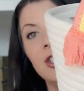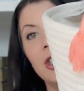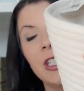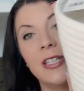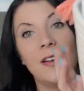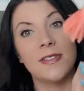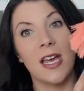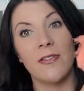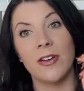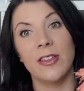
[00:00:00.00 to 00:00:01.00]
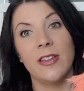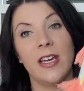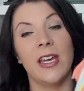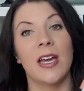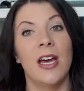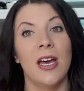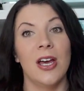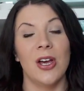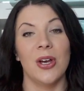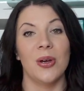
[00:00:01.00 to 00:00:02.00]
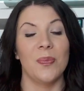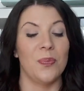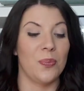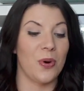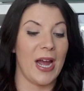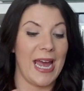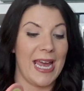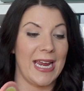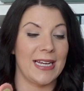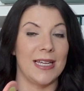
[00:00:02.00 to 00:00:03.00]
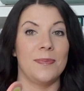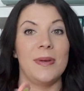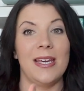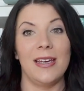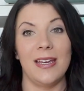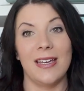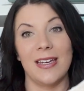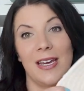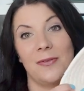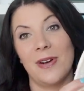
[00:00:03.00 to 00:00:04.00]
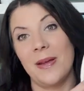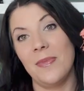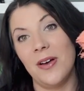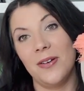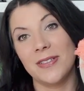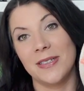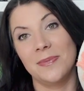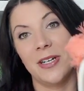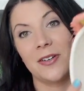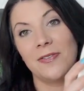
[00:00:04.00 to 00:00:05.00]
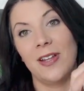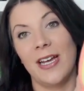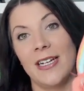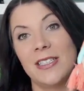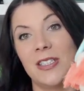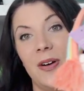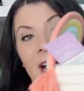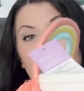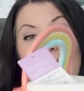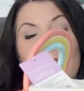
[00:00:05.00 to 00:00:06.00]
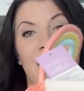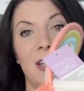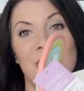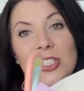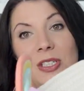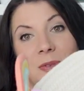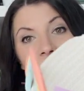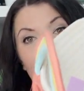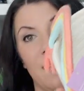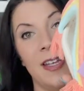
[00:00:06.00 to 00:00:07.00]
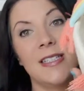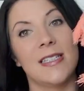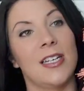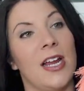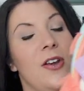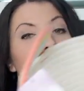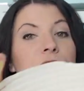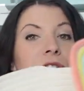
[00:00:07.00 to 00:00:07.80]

She loves everything bright and pink and rainbows and butterflies. So I thought she would love this, and I know